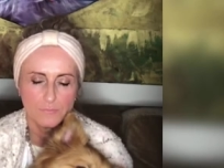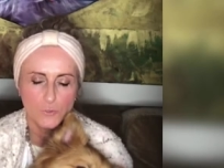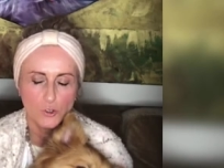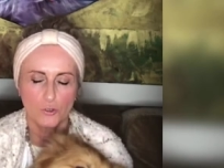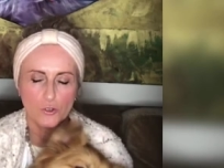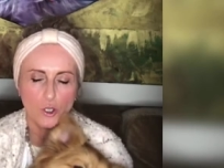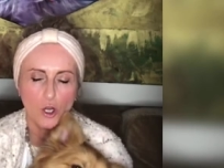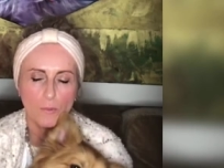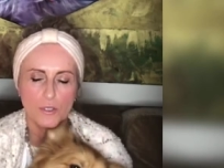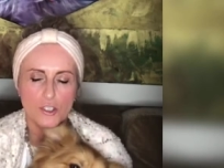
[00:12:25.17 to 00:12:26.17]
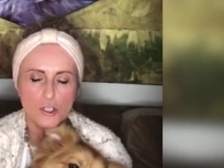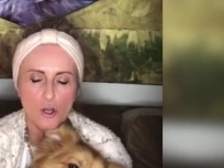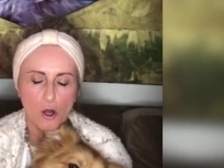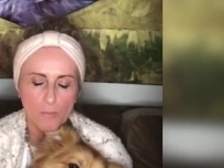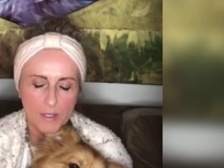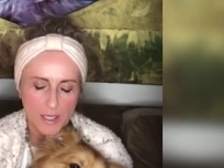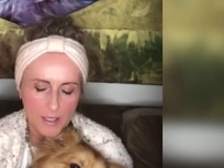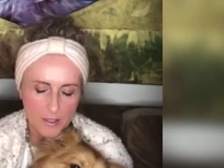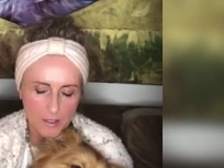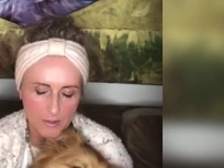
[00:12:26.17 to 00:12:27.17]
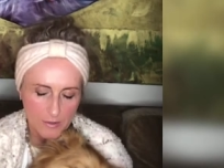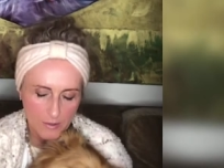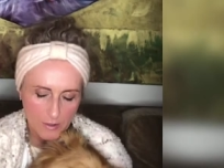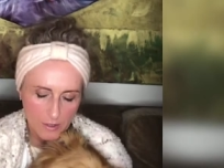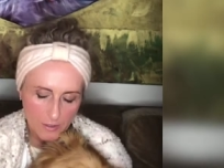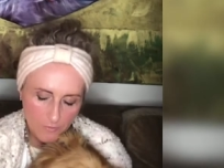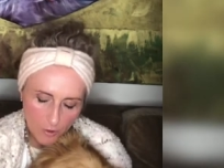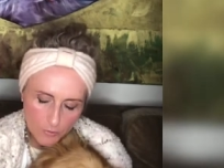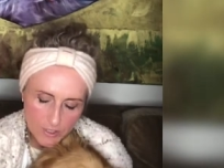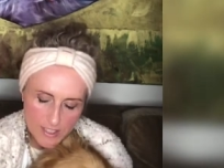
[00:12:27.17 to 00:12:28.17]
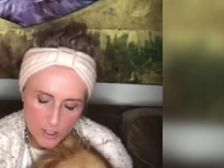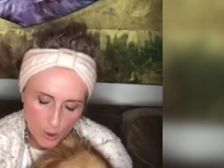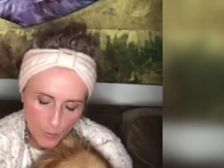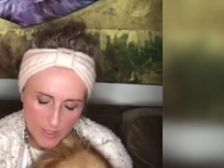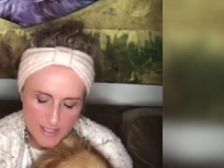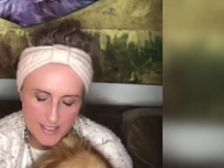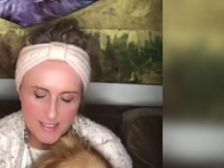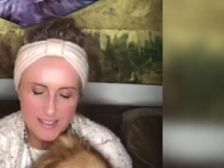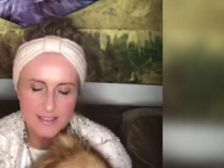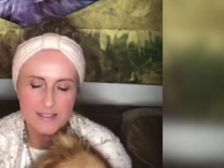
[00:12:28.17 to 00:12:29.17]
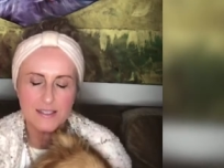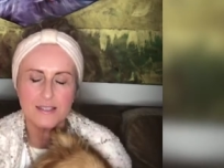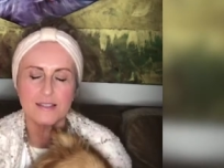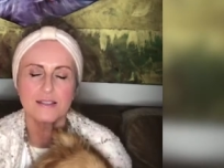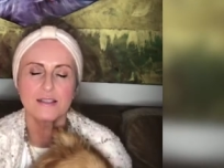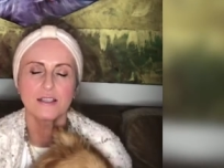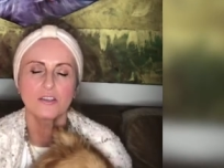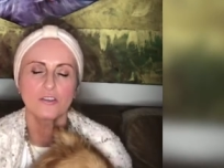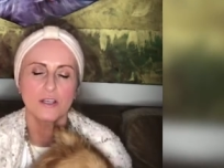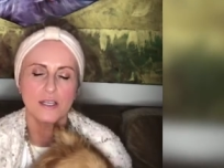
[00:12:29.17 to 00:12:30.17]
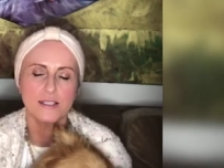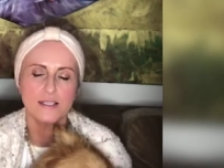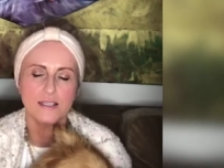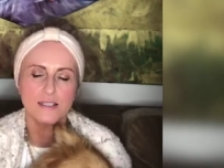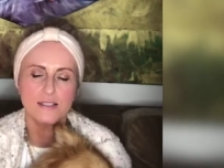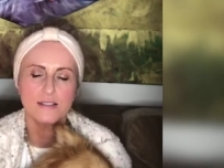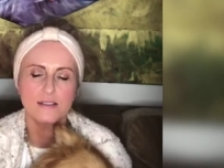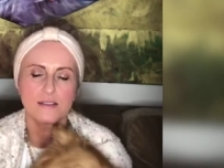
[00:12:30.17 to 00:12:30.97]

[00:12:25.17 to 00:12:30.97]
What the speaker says: You're the common denominator of all these coincidences and synchronicities,